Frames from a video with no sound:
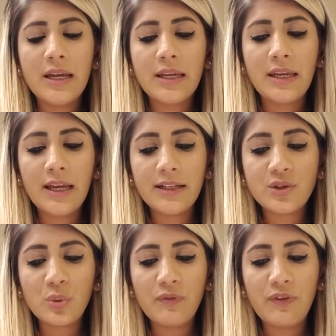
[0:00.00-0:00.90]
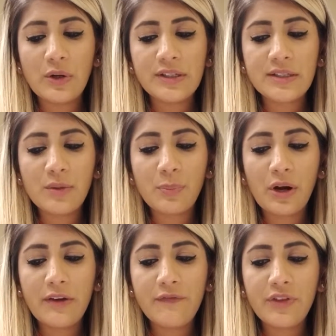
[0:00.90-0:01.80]
Kids will focus on
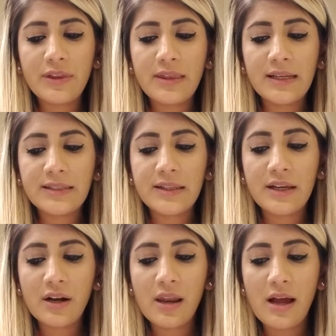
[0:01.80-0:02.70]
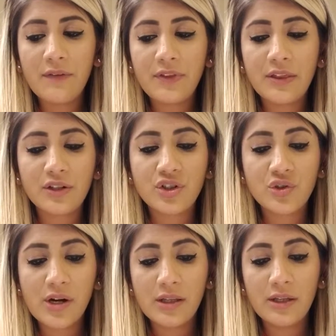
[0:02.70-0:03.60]
praying for the things in their life that they're
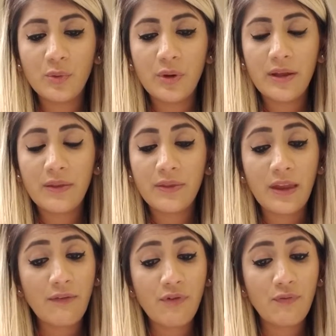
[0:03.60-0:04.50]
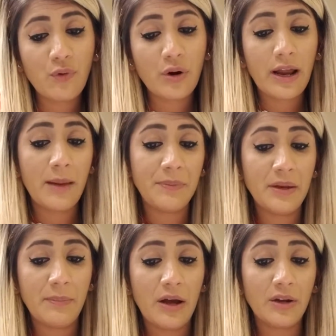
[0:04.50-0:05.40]
struggling with, thankful for, happy
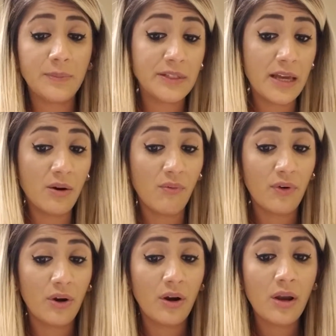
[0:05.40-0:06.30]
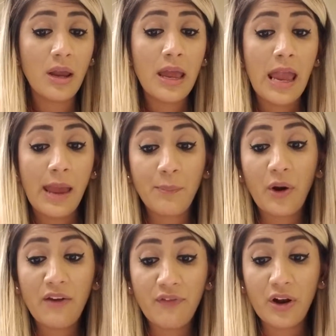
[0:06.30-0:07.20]
about, upset over, and
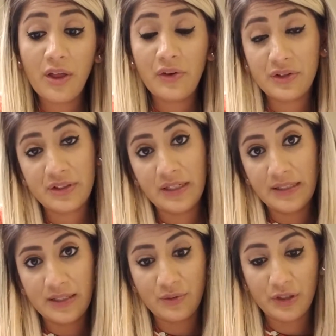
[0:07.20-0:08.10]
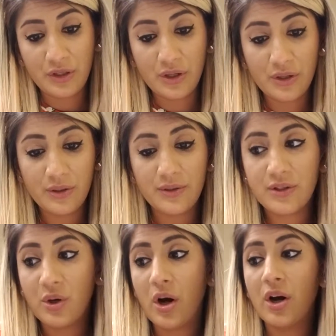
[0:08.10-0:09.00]
pray for others' needs in return.
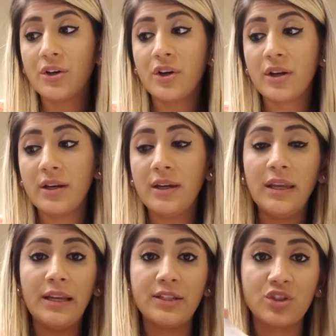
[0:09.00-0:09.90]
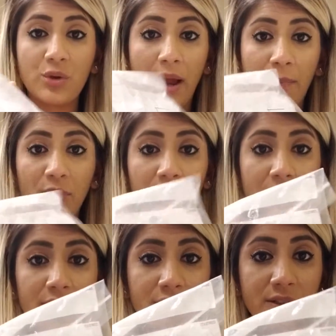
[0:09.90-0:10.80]
So all you're going to need is Scrabble
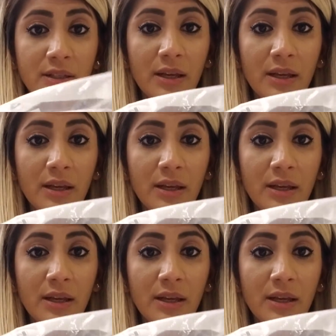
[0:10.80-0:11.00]
letters,